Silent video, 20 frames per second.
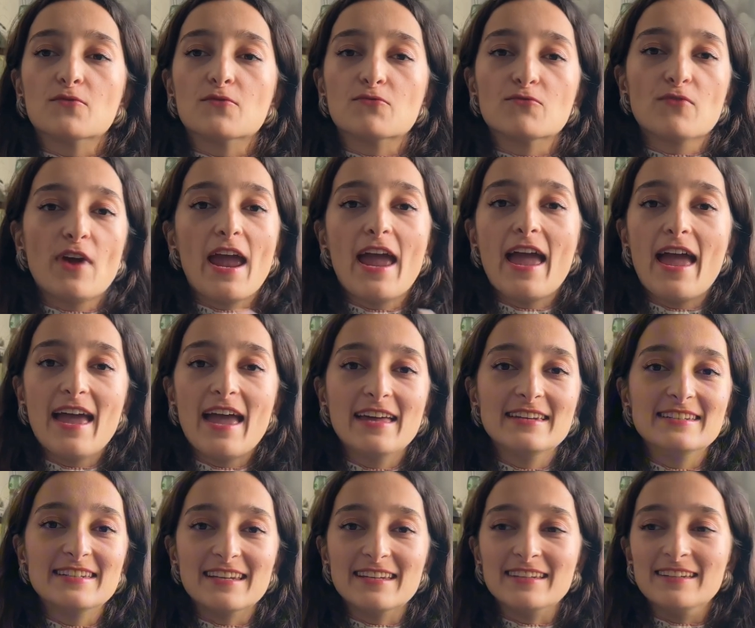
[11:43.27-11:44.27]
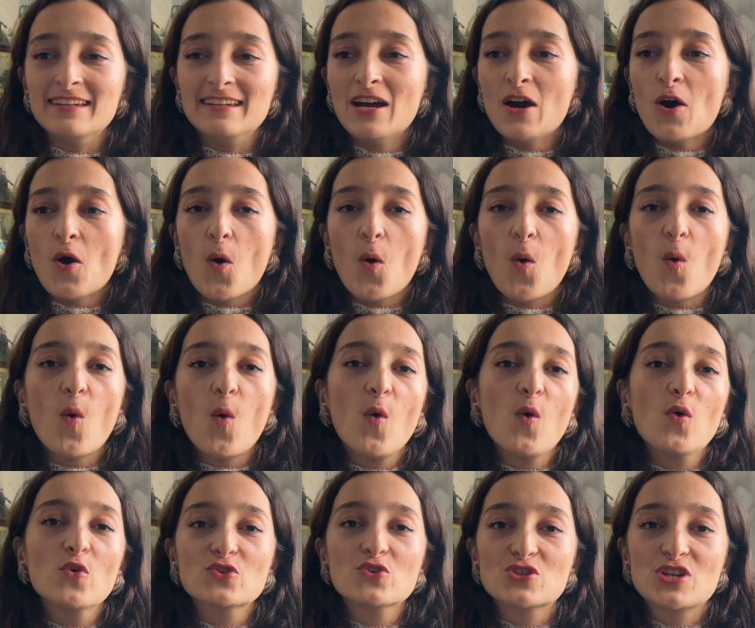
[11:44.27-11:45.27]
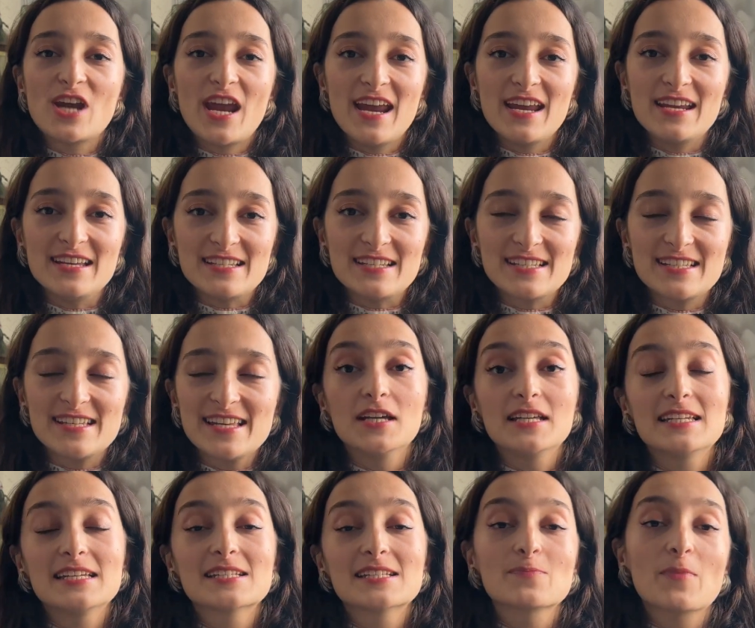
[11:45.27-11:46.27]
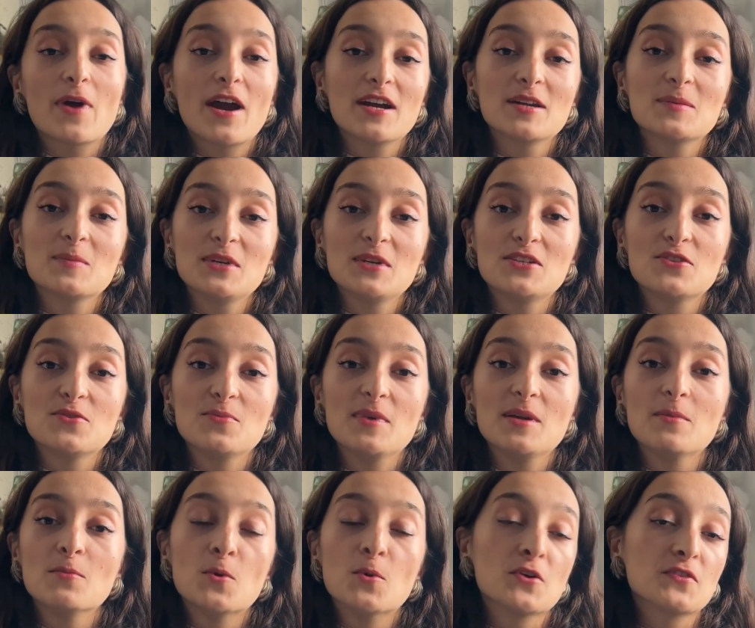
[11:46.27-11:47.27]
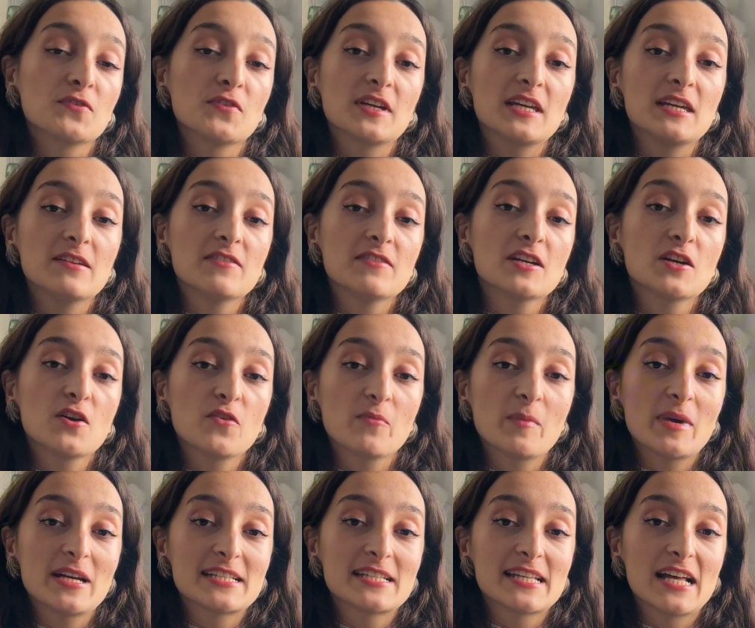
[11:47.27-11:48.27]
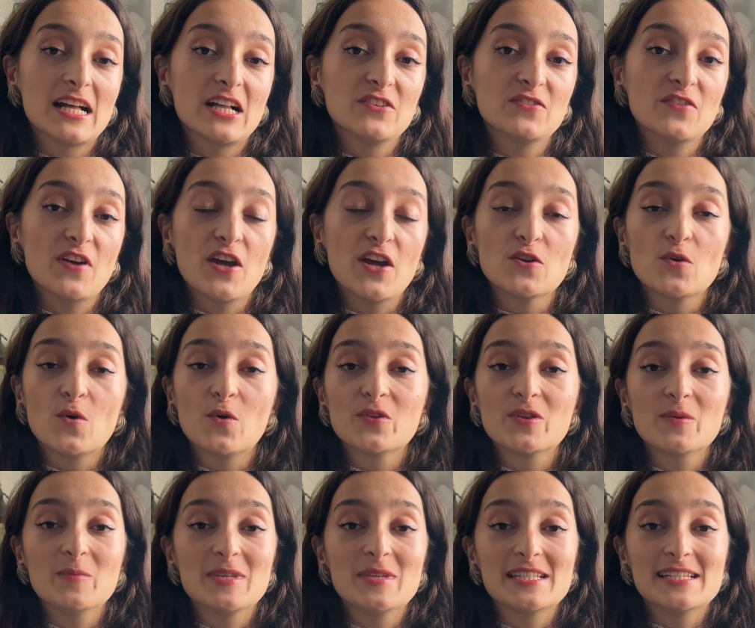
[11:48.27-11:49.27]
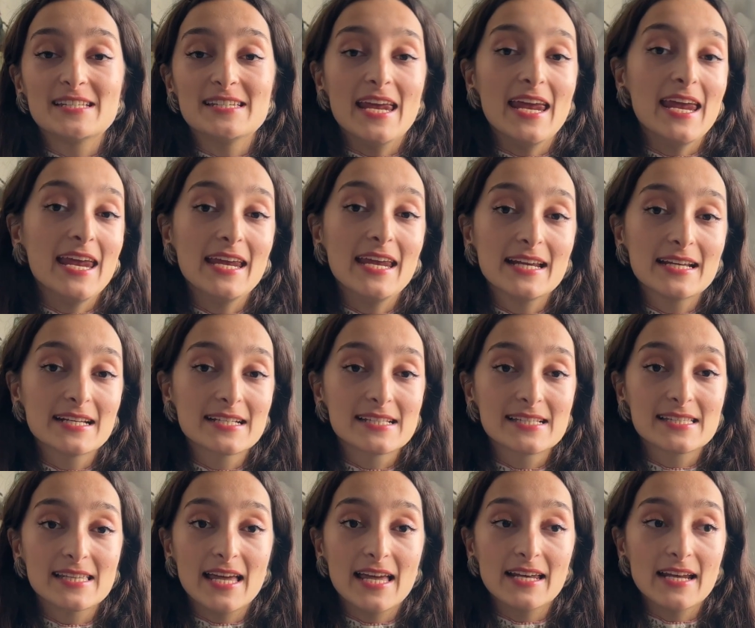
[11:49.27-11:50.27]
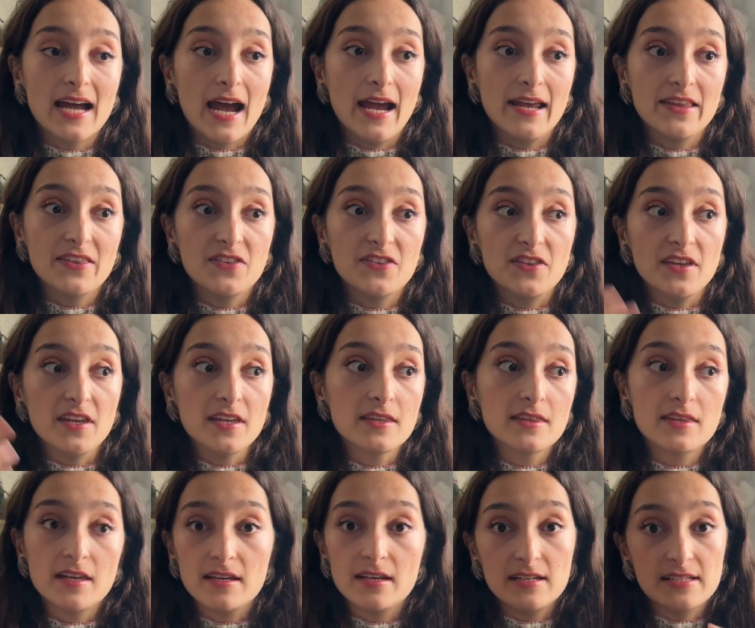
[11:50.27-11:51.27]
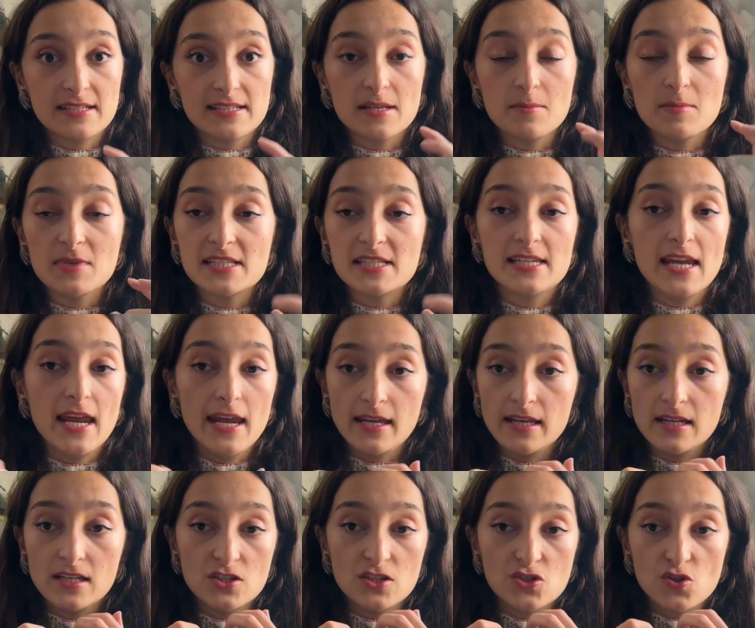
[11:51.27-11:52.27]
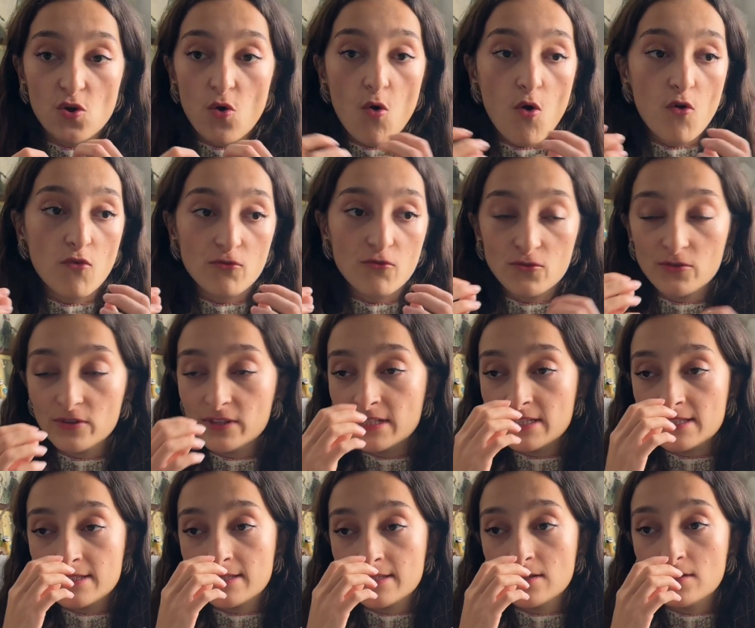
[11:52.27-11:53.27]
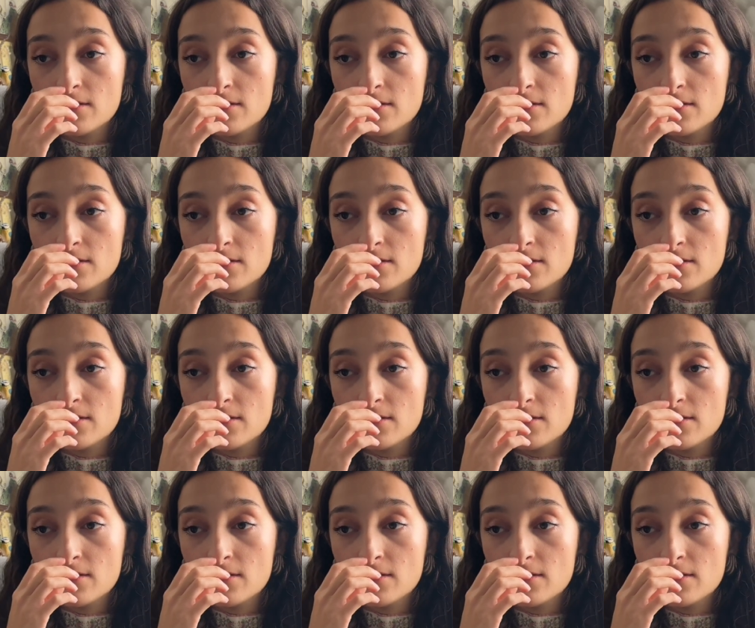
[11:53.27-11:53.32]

red and all shades. It inspired me to be more forgiving of myself and all the mistakes that I think that it's a mistake and it's awful and it's